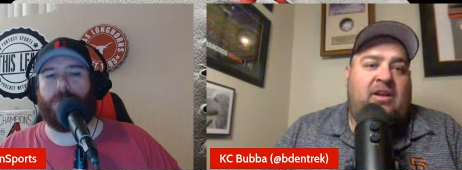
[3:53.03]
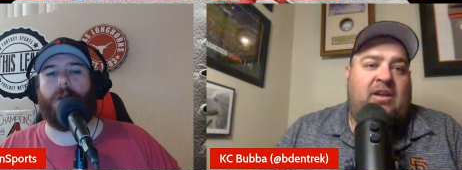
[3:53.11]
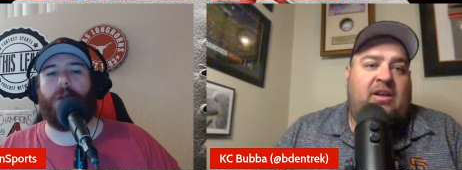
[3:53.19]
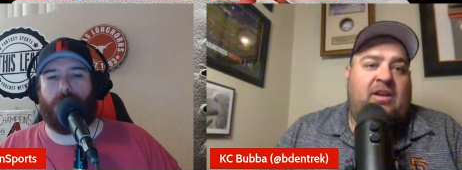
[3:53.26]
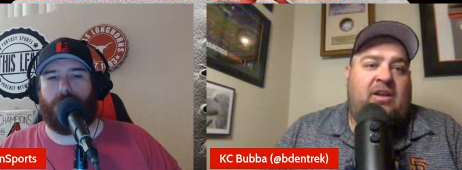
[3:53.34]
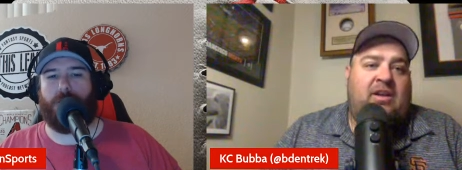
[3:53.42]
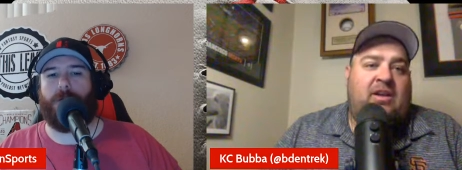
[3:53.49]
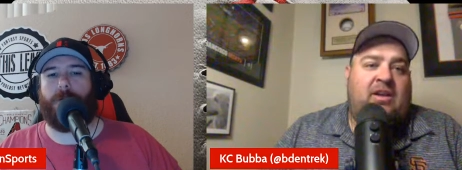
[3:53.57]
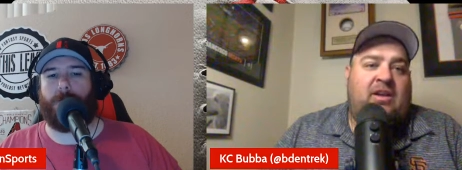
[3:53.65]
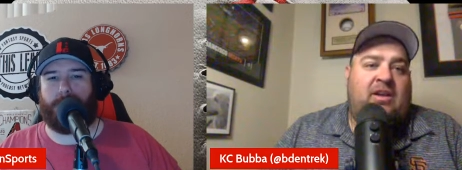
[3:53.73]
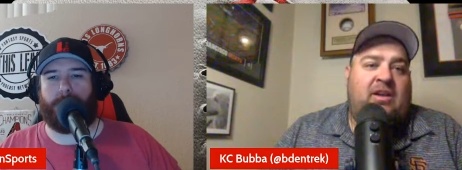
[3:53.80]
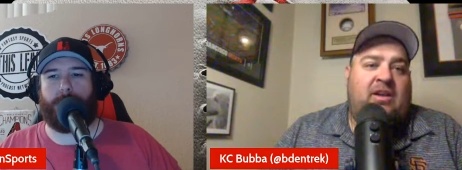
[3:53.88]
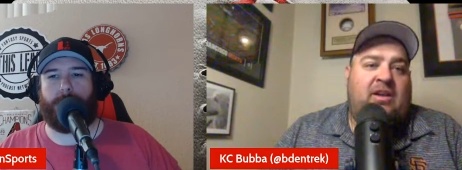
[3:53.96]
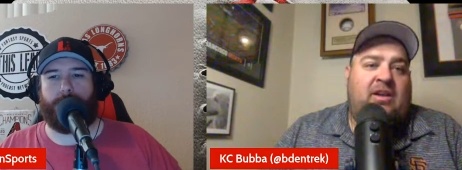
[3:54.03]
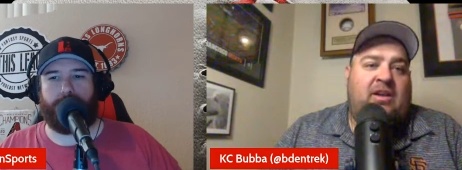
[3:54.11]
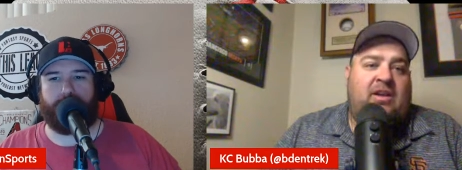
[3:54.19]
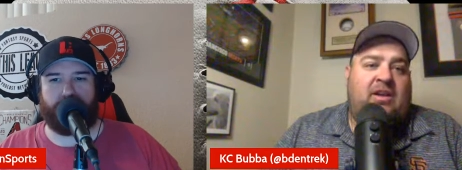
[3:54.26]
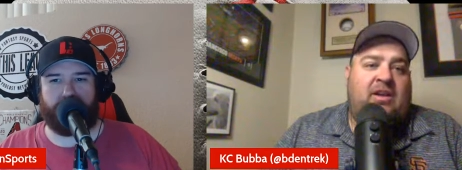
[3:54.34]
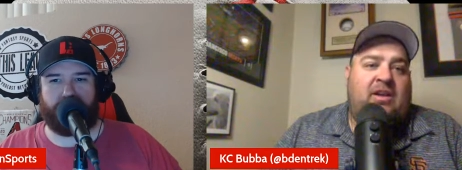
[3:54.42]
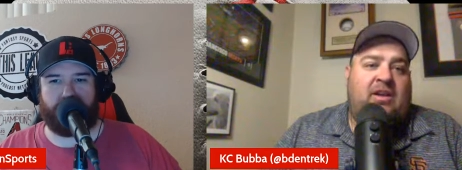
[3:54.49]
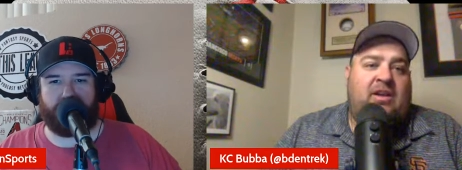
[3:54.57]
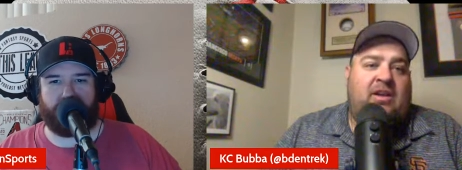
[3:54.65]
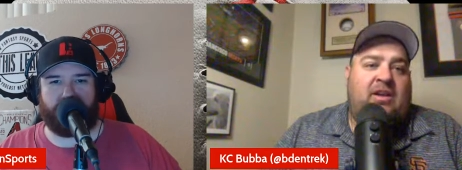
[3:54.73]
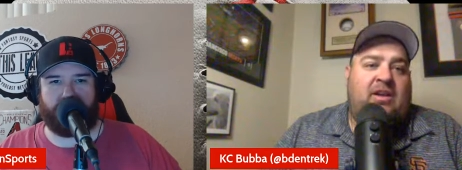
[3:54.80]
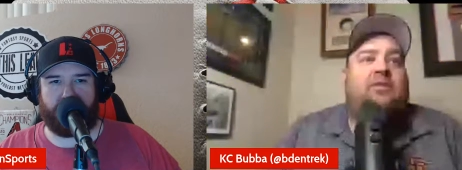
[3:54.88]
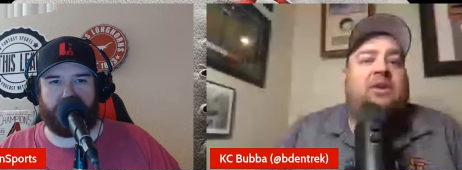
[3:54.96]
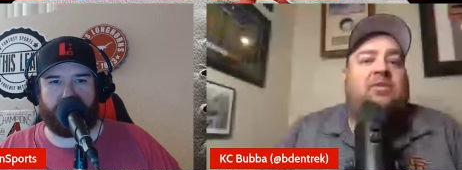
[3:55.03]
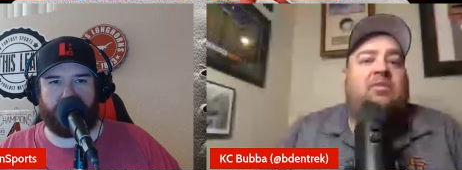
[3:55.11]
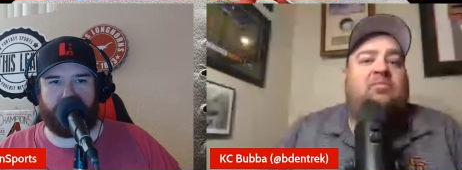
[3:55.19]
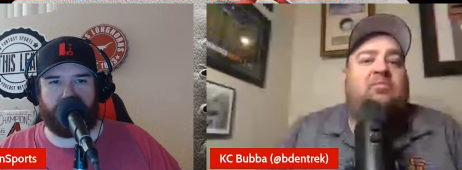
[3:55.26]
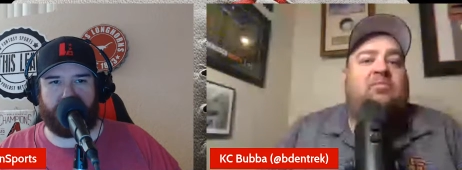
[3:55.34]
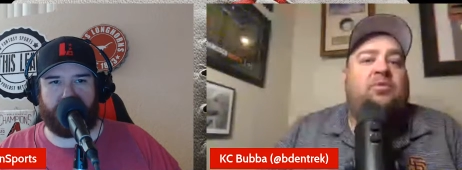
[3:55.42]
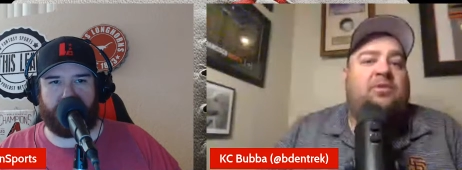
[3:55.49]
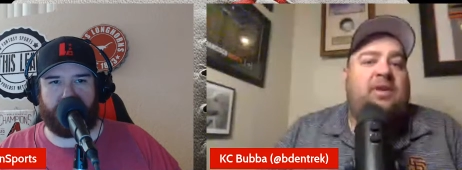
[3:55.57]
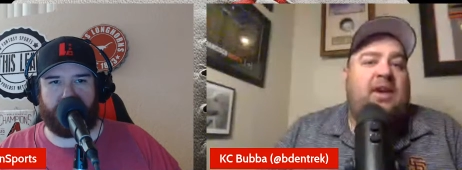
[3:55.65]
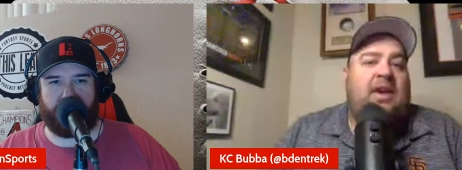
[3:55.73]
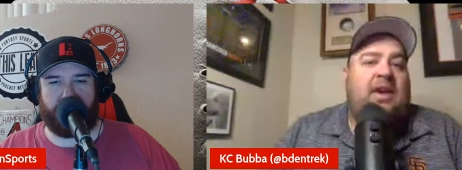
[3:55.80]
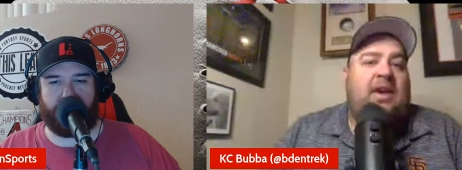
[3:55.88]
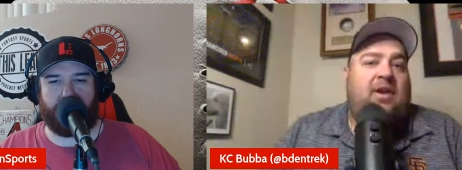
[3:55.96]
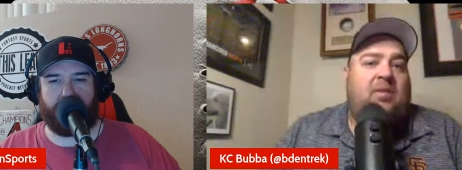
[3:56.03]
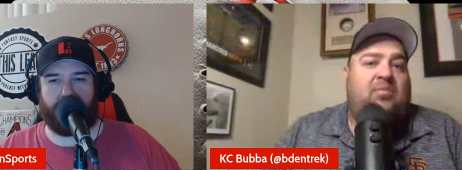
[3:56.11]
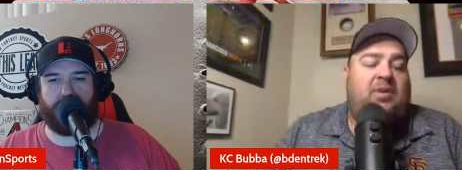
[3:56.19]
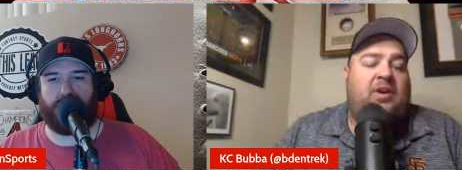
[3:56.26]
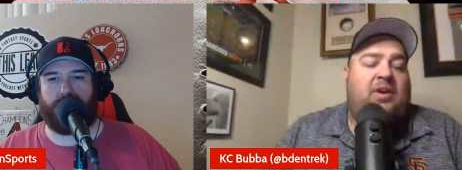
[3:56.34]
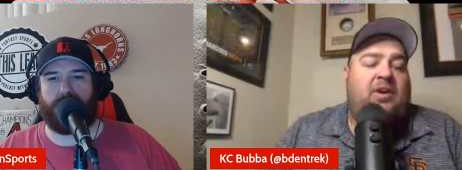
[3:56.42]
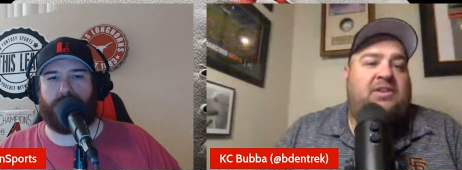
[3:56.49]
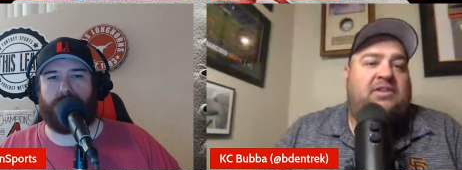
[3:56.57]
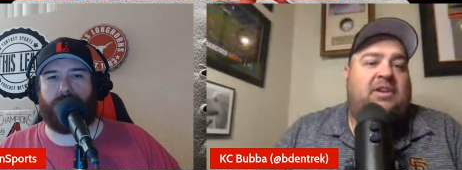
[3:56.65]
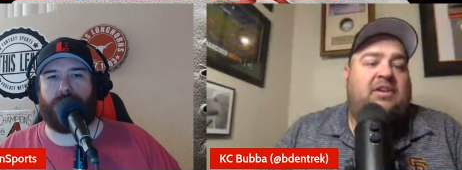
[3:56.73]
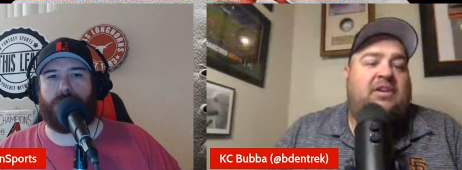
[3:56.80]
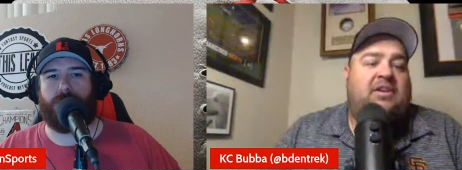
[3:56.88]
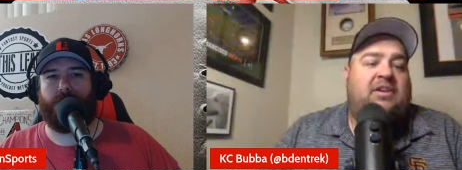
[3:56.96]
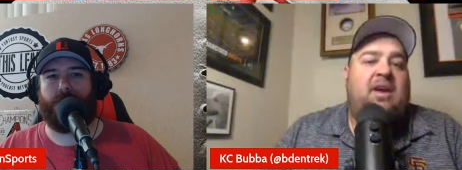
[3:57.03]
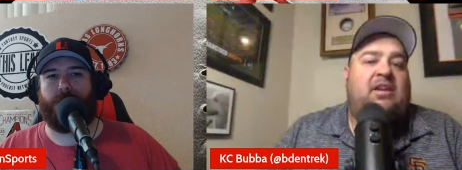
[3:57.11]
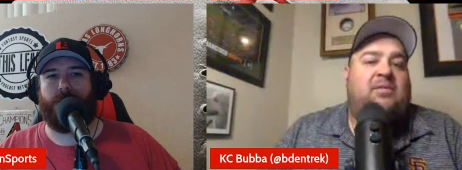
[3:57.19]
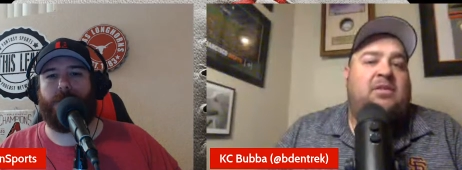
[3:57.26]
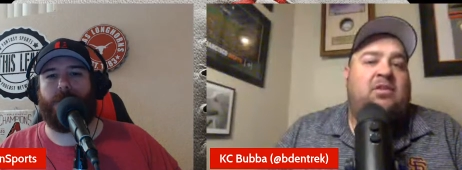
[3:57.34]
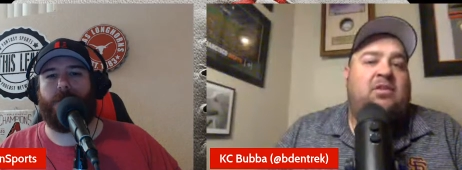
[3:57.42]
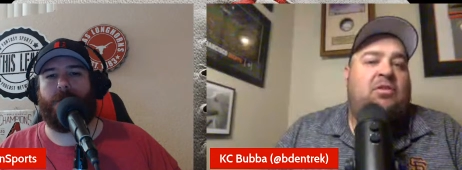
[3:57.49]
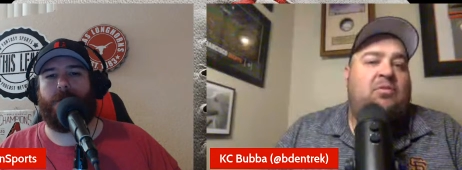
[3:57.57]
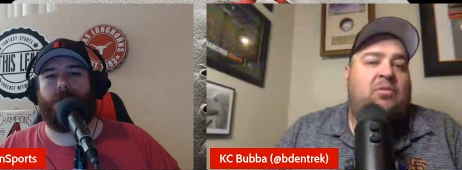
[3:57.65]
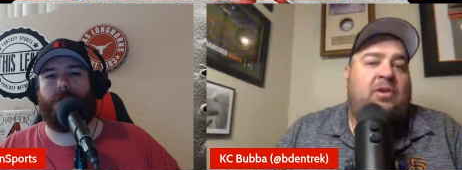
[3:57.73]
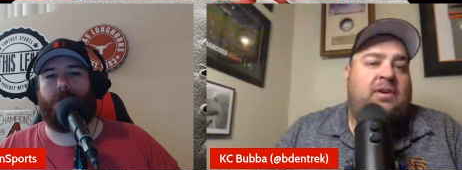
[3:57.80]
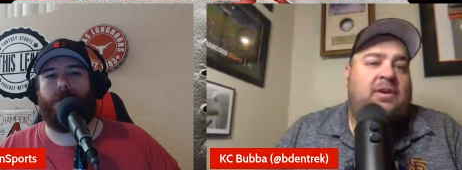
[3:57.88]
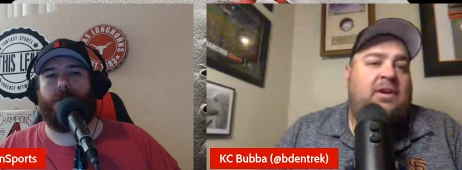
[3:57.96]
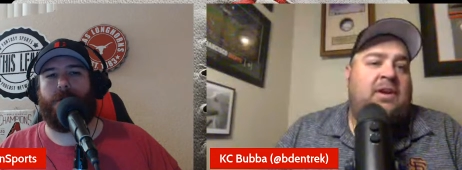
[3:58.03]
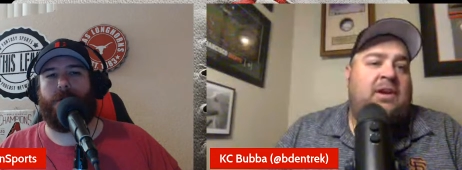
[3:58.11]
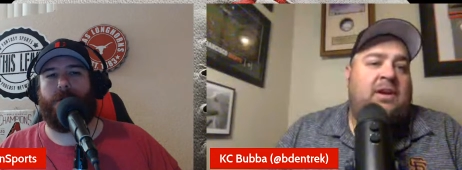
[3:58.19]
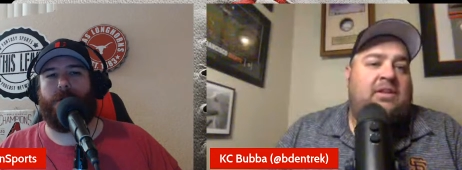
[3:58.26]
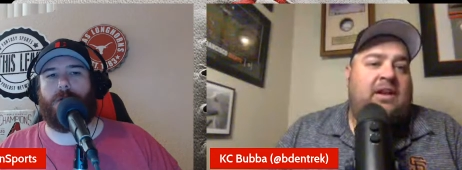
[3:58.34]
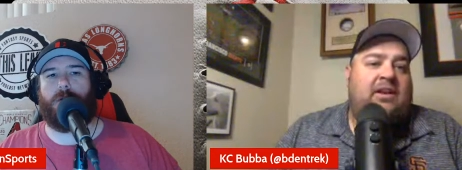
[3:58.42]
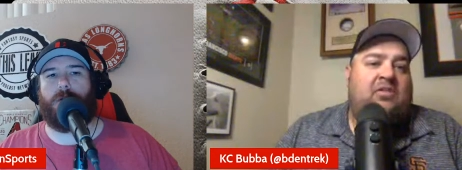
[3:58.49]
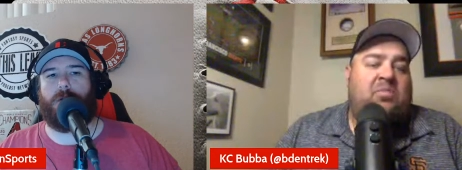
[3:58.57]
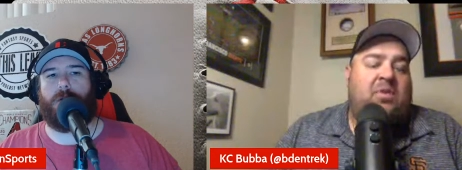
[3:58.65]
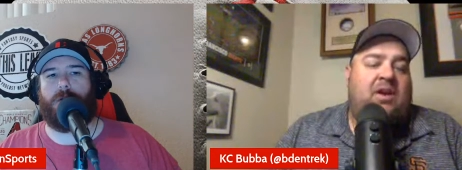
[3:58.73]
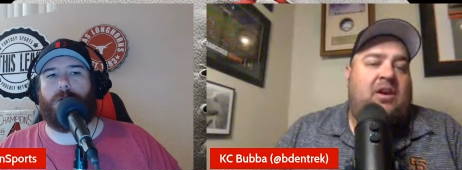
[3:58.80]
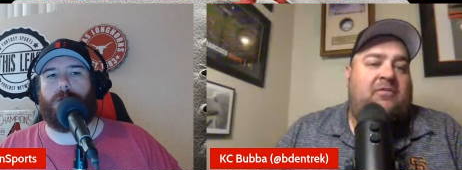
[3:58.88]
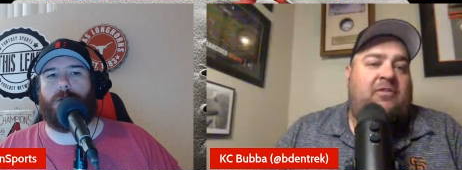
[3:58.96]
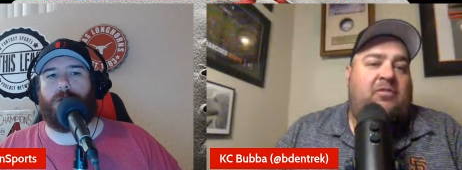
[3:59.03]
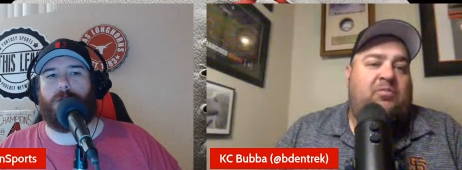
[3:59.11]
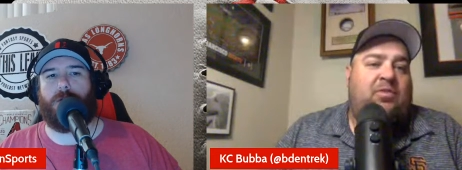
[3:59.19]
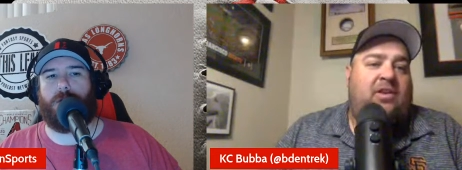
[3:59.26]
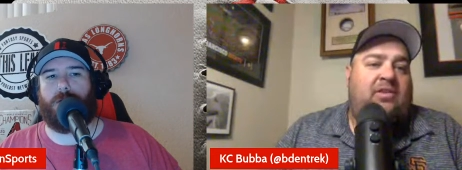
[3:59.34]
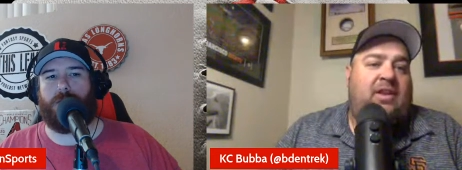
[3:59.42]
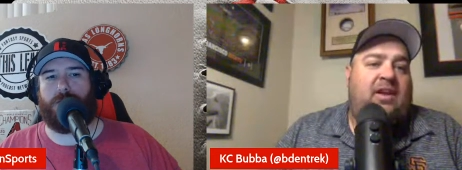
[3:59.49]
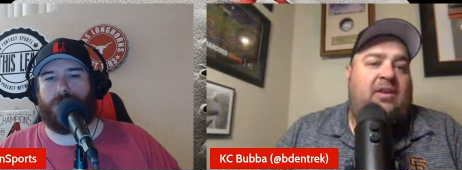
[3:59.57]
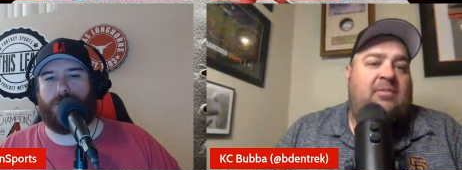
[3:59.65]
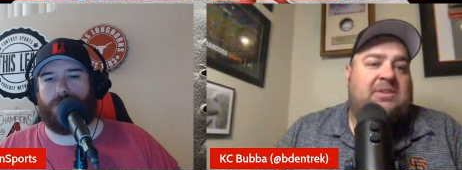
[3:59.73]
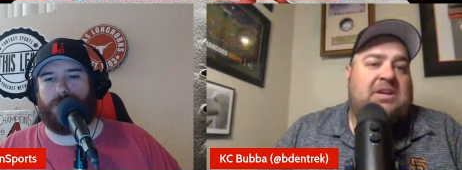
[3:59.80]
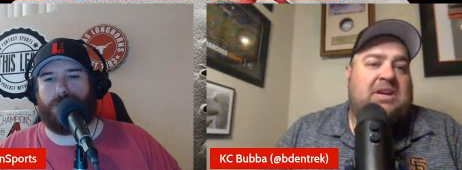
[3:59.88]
Speaker 1: Um, I know I'm forgetting others, but it was a brutal day for high price pitching. Dustin May is about the only one that has paid off his price tag up